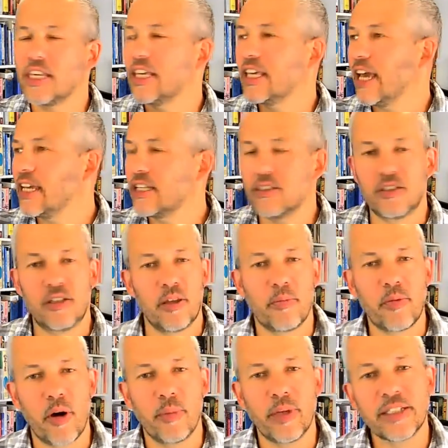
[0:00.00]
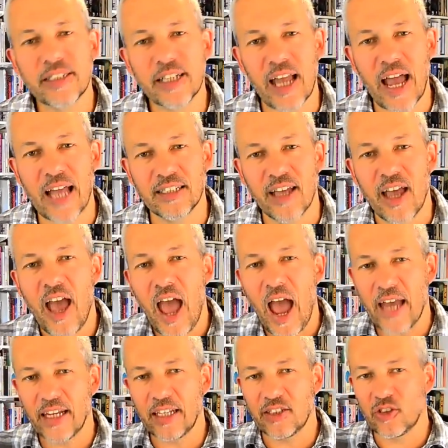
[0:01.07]
gates of the promised land
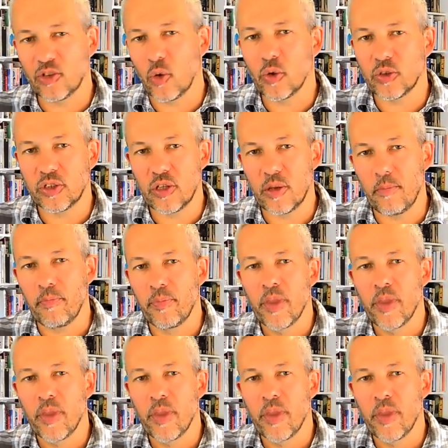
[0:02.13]
and exhorts them.